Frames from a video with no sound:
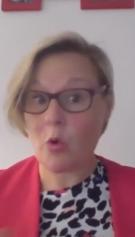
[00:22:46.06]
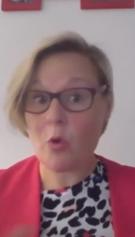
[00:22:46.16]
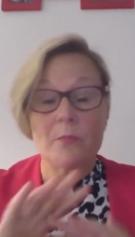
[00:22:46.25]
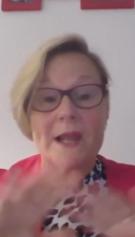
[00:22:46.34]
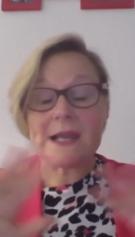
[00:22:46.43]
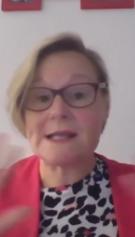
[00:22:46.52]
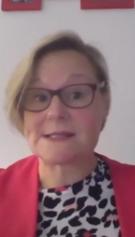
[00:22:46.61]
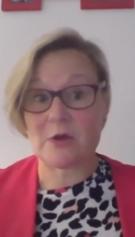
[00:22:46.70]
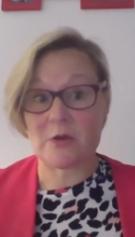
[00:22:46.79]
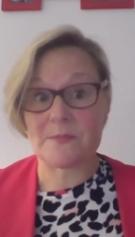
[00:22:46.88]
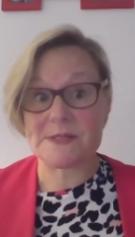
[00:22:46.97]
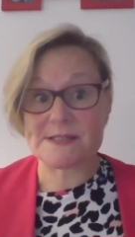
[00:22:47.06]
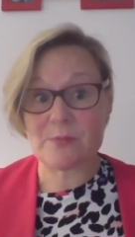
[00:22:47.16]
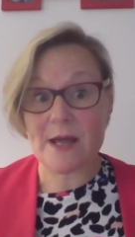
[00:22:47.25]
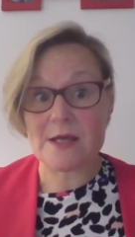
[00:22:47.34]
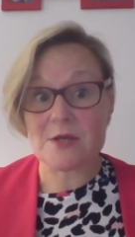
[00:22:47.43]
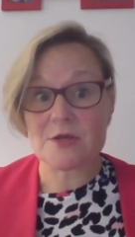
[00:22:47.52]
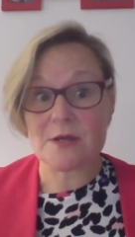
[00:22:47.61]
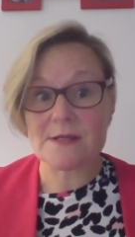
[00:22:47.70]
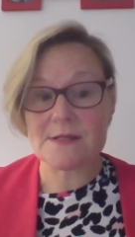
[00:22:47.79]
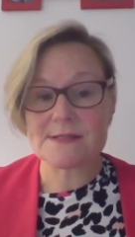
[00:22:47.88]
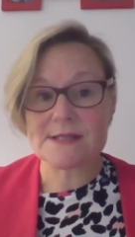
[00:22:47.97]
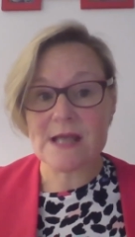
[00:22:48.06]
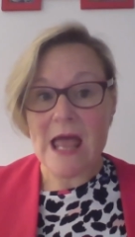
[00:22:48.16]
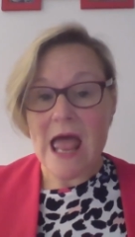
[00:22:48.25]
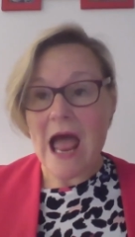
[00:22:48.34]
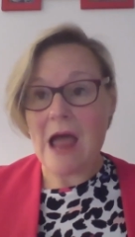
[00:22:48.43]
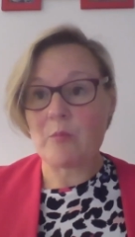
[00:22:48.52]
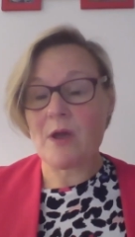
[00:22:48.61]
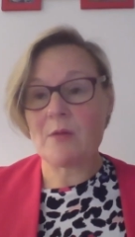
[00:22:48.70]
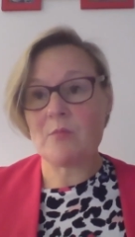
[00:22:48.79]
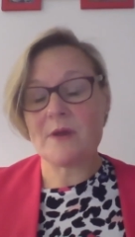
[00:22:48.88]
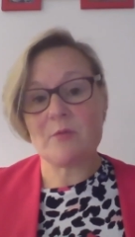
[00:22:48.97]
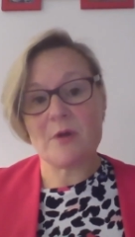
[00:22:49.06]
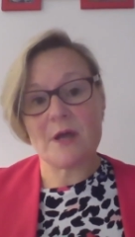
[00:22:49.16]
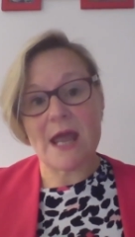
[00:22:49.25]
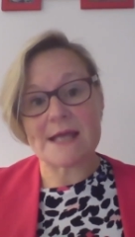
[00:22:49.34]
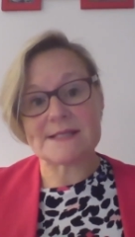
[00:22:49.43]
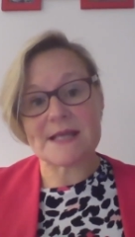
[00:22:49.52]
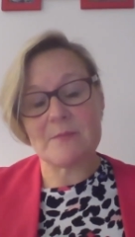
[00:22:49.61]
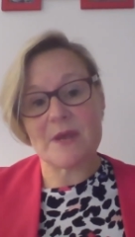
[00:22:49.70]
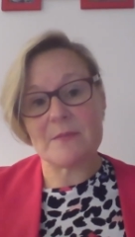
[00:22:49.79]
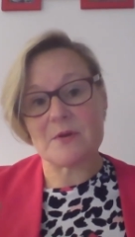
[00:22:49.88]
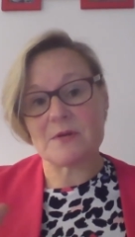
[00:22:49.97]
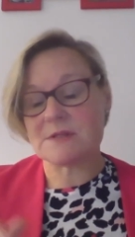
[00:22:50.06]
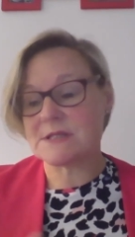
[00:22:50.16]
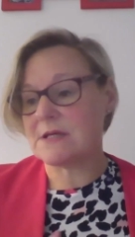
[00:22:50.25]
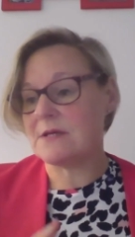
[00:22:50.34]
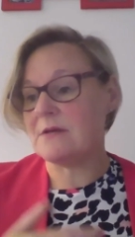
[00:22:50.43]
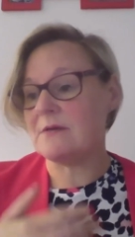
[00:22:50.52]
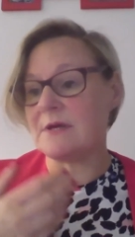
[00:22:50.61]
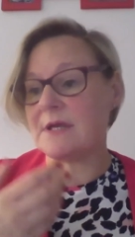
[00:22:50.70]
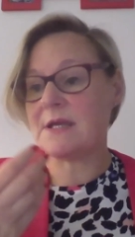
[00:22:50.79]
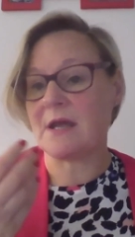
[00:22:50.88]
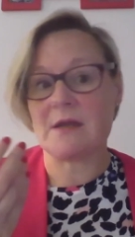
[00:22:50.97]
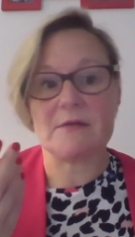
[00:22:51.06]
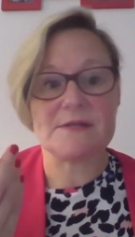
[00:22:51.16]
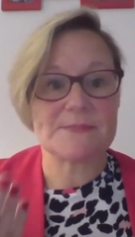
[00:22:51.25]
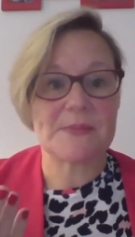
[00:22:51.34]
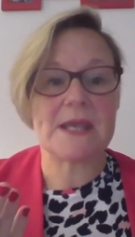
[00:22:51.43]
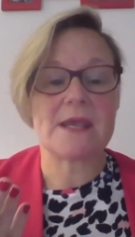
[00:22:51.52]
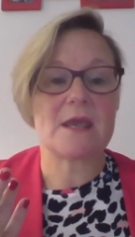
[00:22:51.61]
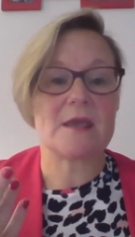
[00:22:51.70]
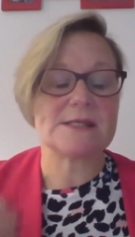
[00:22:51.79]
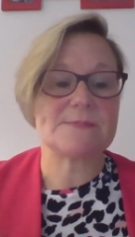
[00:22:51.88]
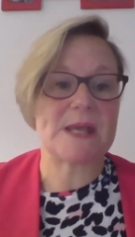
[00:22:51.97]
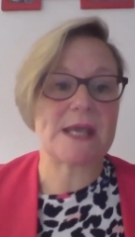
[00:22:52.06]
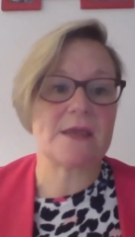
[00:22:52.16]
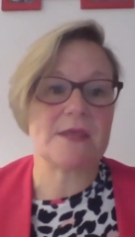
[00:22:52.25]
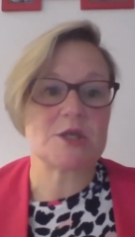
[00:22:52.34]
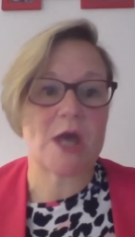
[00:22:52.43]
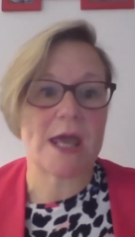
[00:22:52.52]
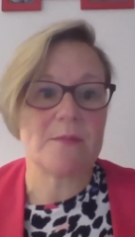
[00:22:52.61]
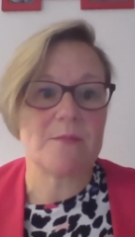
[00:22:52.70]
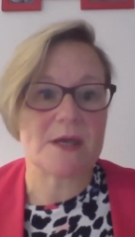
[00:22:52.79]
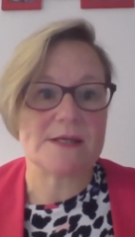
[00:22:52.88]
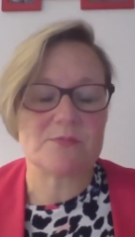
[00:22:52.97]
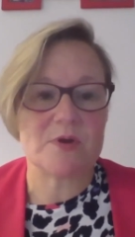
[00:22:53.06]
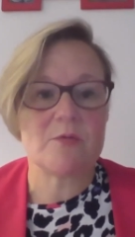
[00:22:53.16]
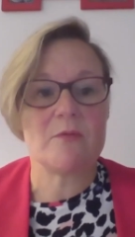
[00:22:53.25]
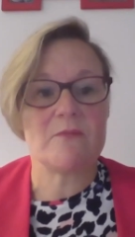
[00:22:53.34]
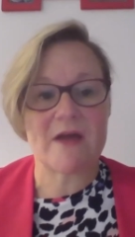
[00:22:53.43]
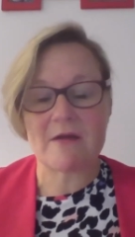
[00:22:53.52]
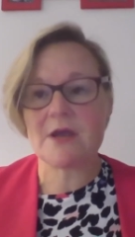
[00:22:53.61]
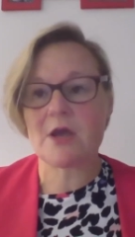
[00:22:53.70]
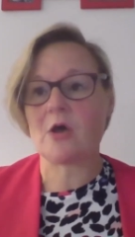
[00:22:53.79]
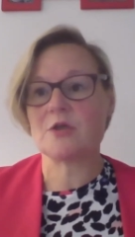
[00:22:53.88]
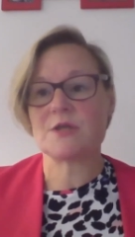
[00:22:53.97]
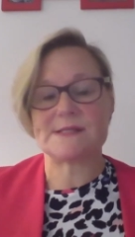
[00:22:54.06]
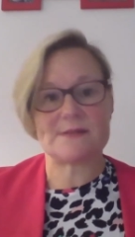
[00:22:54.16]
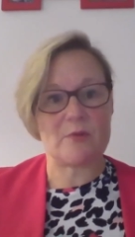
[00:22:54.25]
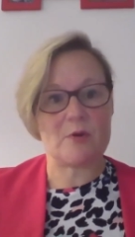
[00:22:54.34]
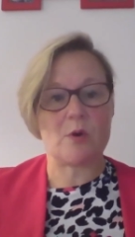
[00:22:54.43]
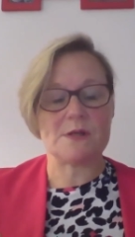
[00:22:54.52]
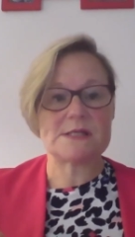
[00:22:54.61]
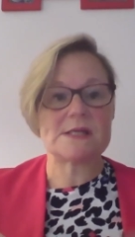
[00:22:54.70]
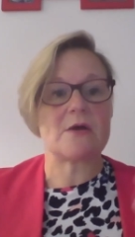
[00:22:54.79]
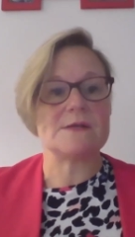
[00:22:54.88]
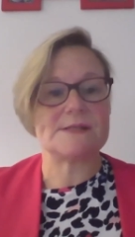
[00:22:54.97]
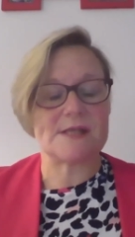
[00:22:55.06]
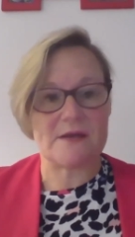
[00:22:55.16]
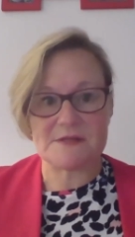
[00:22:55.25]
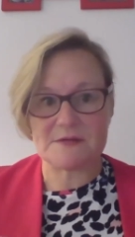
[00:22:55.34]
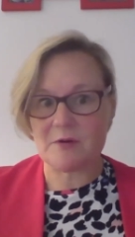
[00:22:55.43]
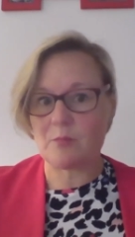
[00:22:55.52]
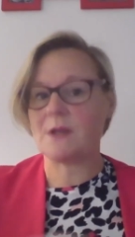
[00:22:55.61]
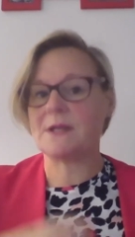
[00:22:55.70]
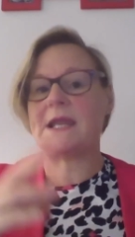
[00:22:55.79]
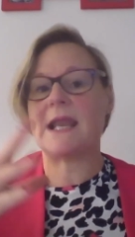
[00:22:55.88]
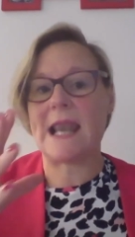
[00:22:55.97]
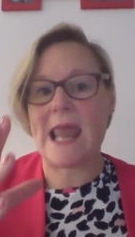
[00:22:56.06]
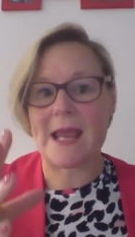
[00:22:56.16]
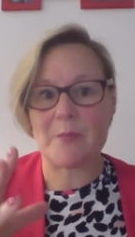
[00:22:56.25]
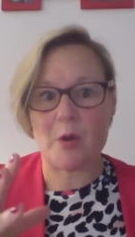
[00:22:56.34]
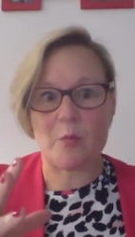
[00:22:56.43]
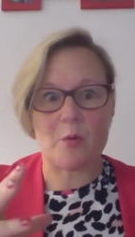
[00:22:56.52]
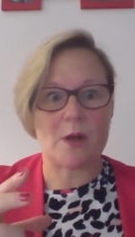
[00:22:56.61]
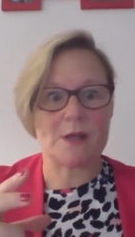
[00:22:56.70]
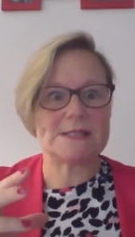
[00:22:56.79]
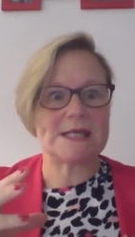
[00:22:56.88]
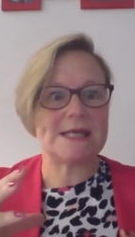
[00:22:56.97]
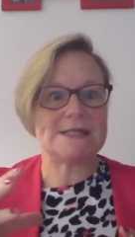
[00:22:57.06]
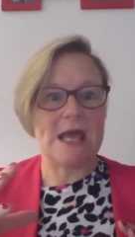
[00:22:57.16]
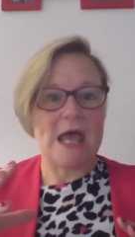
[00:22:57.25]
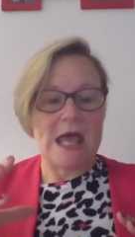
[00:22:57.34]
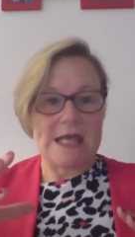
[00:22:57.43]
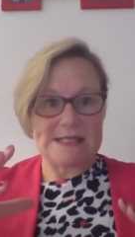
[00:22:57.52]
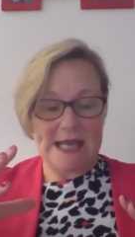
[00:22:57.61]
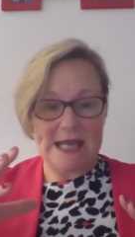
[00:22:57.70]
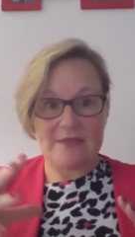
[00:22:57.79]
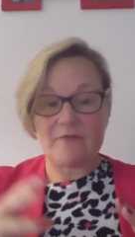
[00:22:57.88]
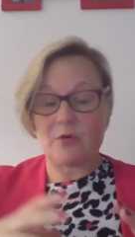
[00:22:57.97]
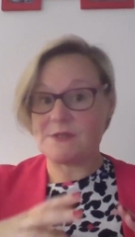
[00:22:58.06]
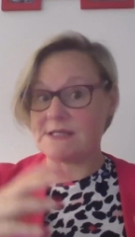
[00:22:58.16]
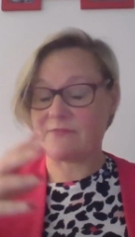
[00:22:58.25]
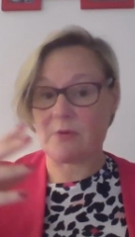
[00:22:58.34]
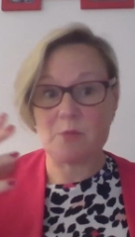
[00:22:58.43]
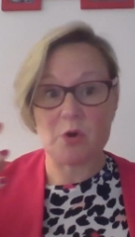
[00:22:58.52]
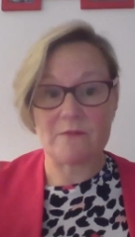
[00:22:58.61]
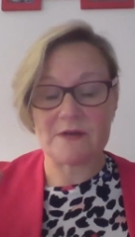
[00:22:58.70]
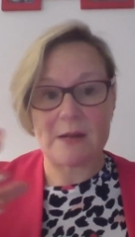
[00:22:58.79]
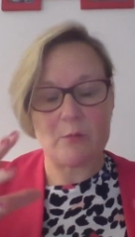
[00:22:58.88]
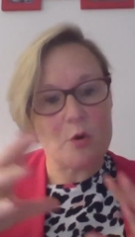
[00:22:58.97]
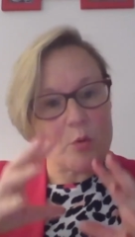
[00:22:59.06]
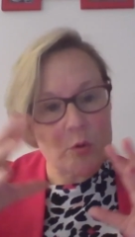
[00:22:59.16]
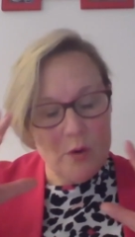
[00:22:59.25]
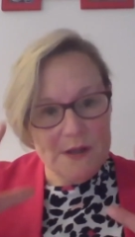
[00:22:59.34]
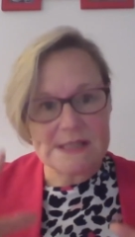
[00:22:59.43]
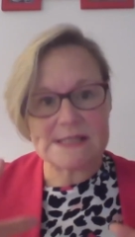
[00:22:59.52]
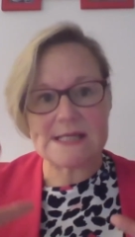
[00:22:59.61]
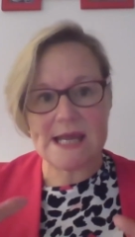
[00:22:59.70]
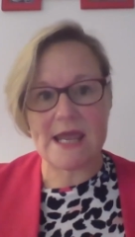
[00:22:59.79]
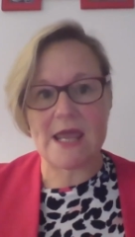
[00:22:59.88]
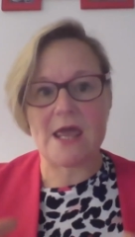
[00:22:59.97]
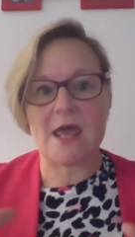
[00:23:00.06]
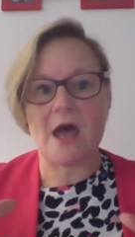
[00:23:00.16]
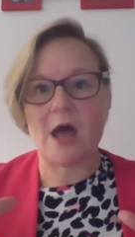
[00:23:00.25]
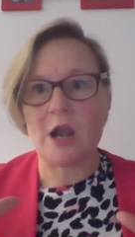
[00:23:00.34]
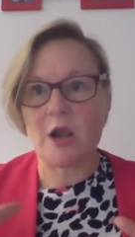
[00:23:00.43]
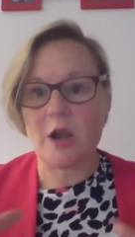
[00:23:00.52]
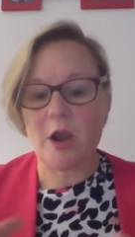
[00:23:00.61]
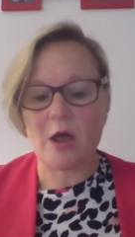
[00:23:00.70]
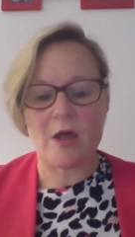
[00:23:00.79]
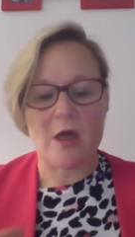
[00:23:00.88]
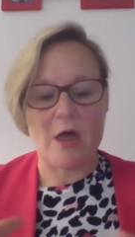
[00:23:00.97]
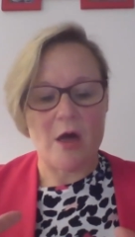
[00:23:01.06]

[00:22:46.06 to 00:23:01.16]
all political persuasions, and when we were asking people to speak in the chambers, we were very conscious that we wanted a Conservative, we wanted a Labour, we wanted to hear the voices from Northern Ireland, we wanted to hear a lot